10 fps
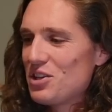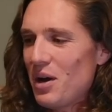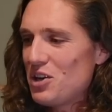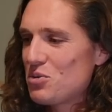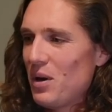so
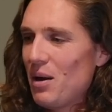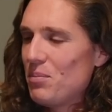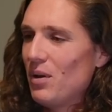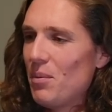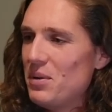I just went
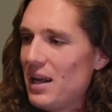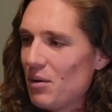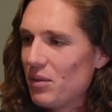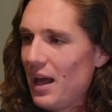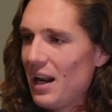up up and down
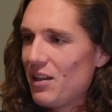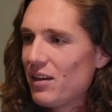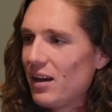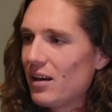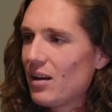with that. I
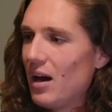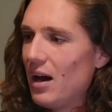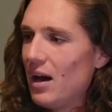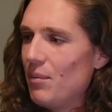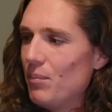think
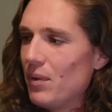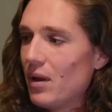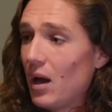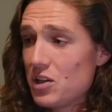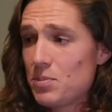um,
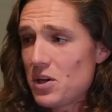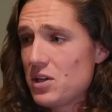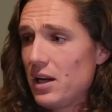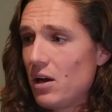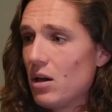
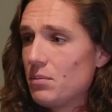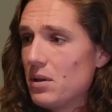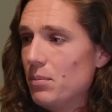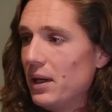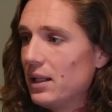especially getting called up to
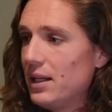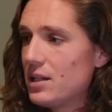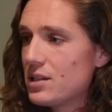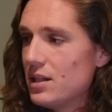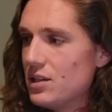the big
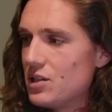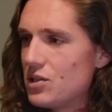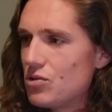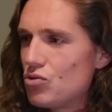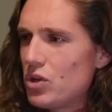leagues in
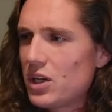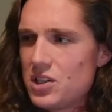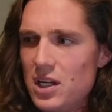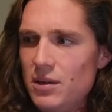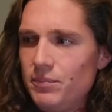
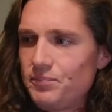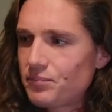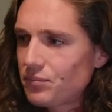sixteen,